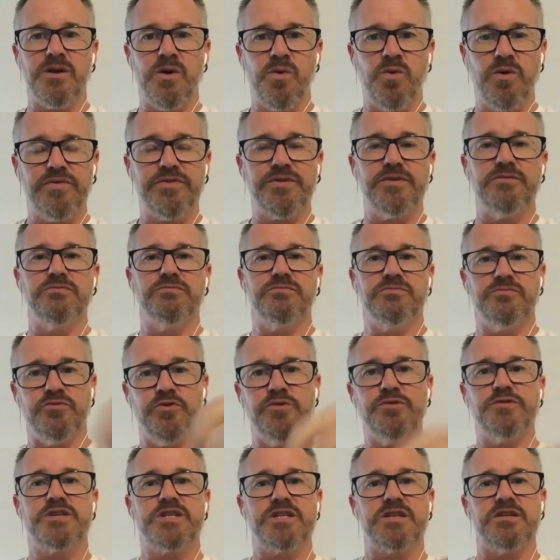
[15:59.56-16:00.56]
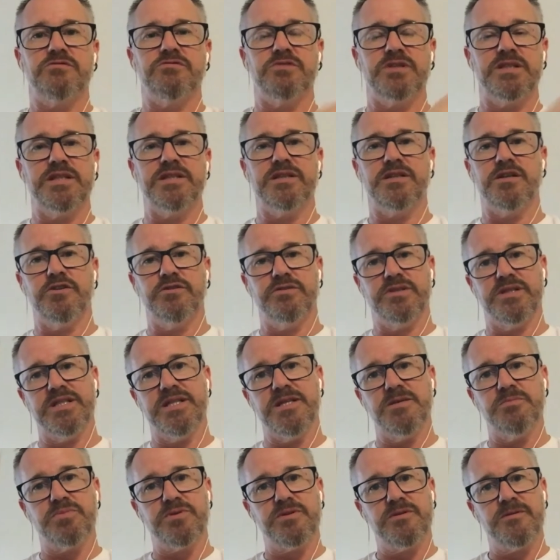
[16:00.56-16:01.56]
I want the roots to really go
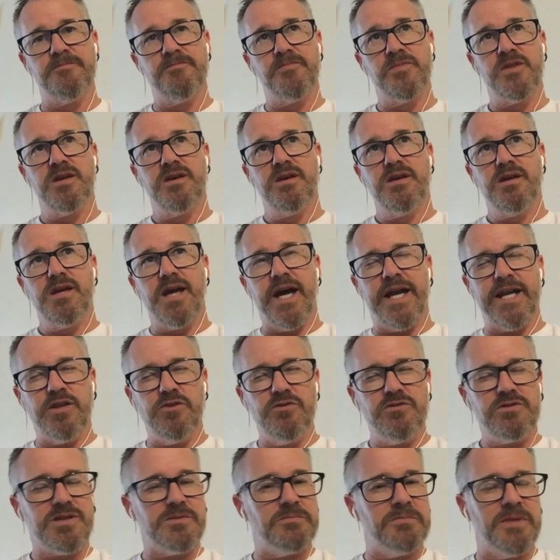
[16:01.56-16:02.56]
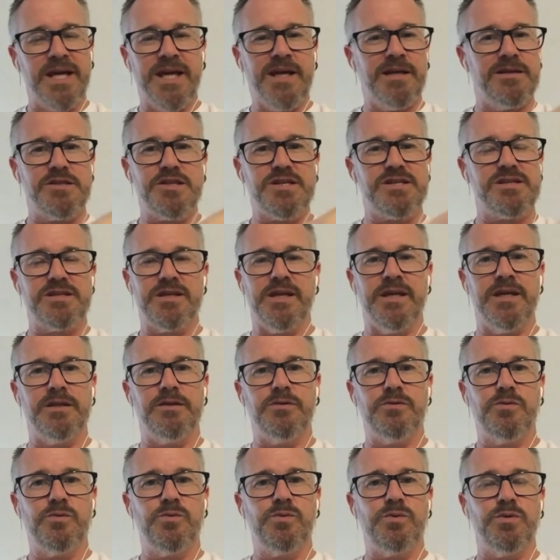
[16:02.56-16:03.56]
deep." And he looked at me and just
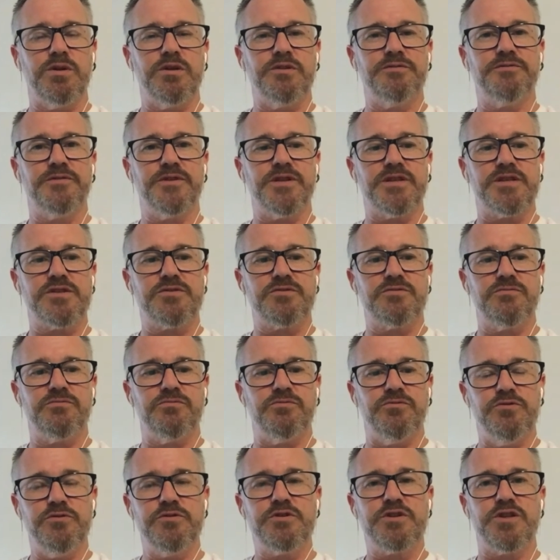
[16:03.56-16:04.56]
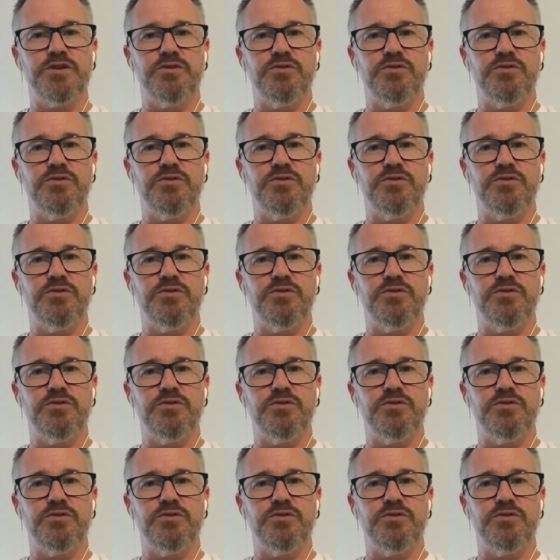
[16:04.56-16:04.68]
said, "Well, if it's roots you're